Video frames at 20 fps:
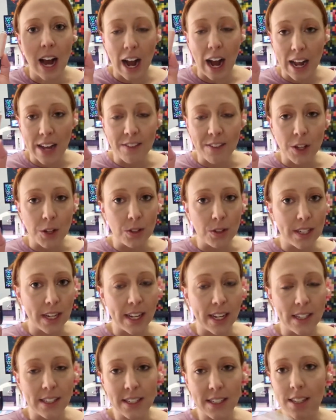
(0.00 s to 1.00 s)
I've used
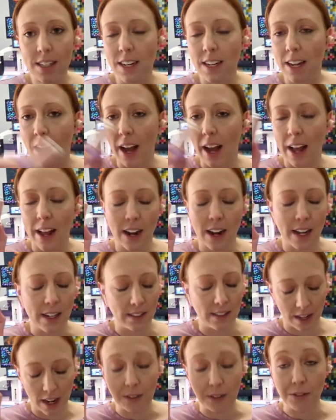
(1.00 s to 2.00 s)
it and
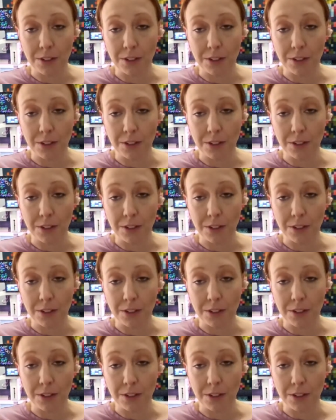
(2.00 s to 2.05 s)
I